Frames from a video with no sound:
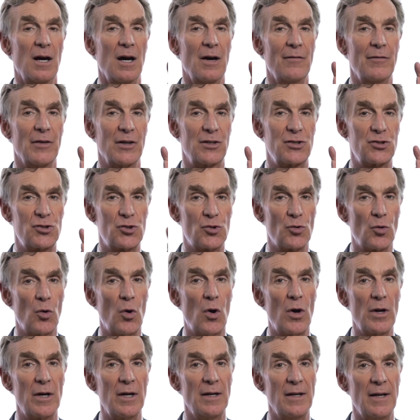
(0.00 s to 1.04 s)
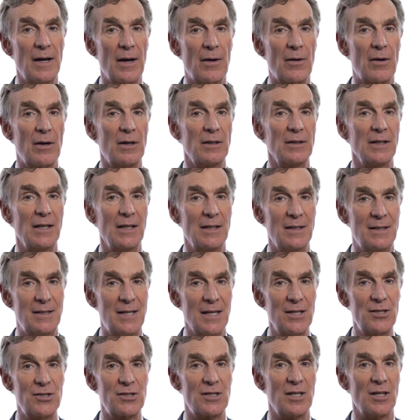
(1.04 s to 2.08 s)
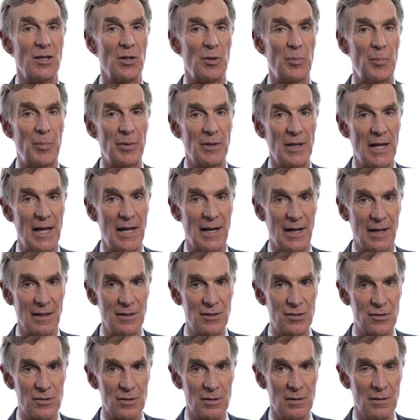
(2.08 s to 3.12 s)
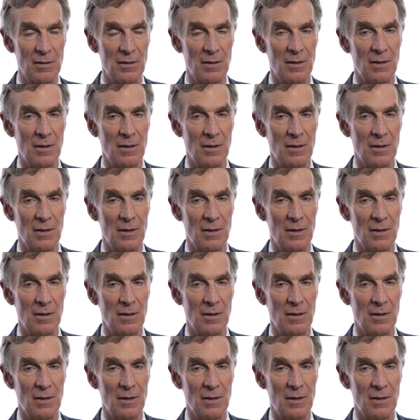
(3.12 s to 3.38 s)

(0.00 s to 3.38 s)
of extraordinarily distant planets